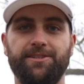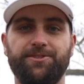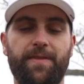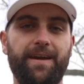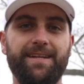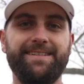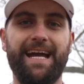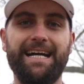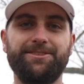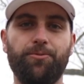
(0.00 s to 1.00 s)
So there it is,
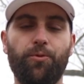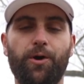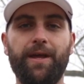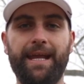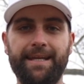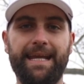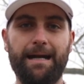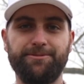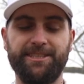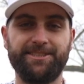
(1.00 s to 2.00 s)
guys, the World
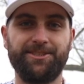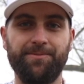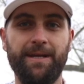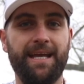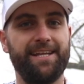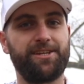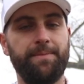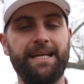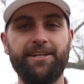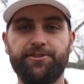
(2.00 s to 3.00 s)
Handicap system. It's going
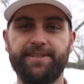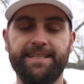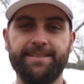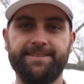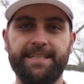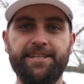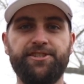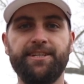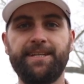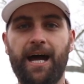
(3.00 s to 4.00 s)
to be interesting to see
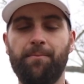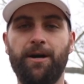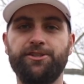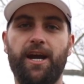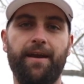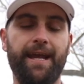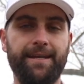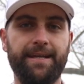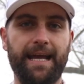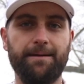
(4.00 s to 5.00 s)
just how much our
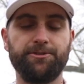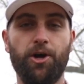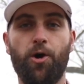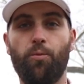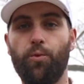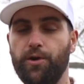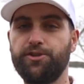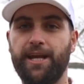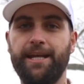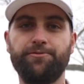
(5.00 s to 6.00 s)
handicaps will
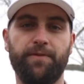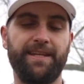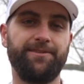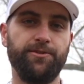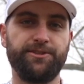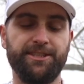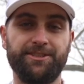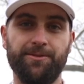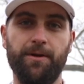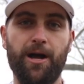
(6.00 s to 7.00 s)
change with this new
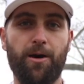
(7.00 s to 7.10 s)
system.